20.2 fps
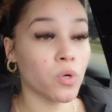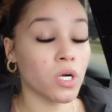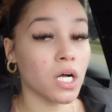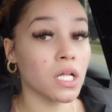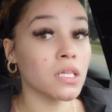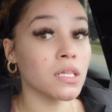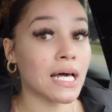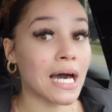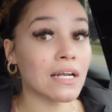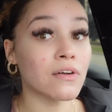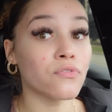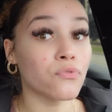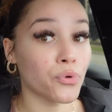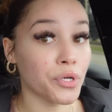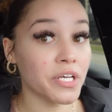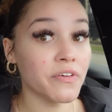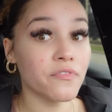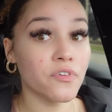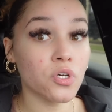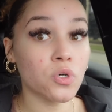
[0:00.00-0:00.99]
were a lot of
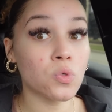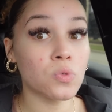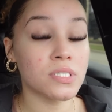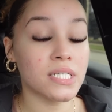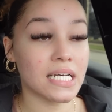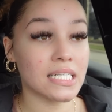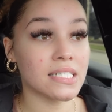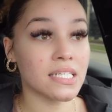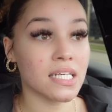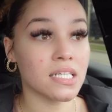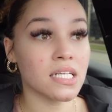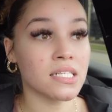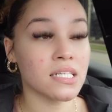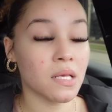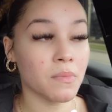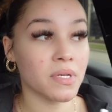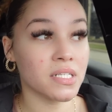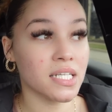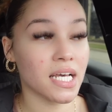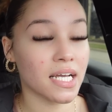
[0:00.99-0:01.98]
reviews that said the
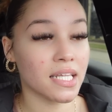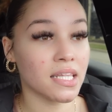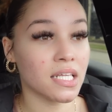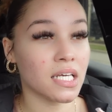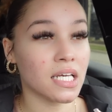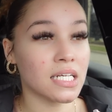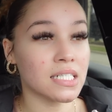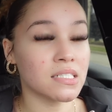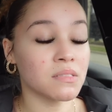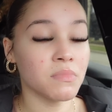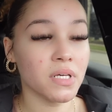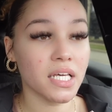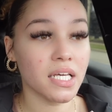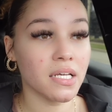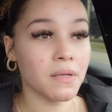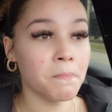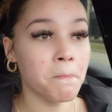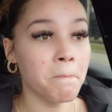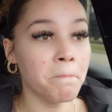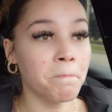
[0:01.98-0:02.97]
same exact thing as
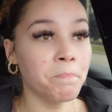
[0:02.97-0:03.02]
me,